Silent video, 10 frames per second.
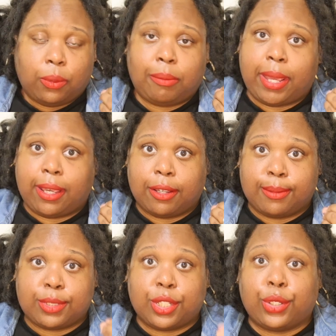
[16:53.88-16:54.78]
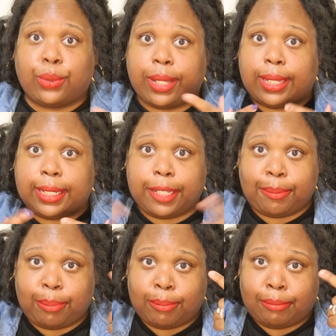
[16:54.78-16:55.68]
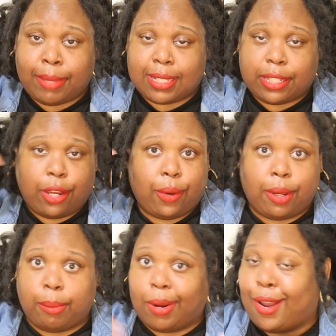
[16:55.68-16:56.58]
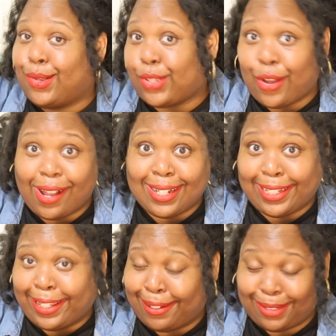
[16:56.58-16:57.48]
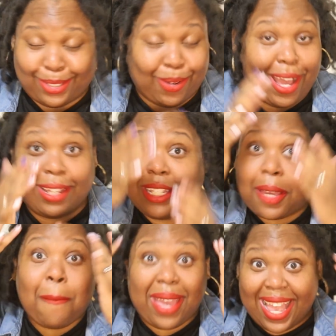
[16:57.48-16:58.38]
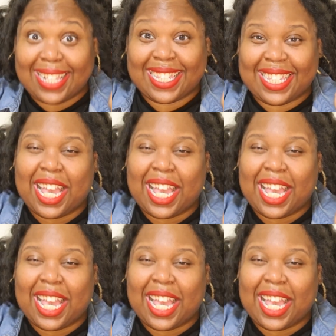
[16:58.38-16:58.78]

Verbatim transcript: with makeup. So a lip, mascara, and brows all I did. So I look a mess,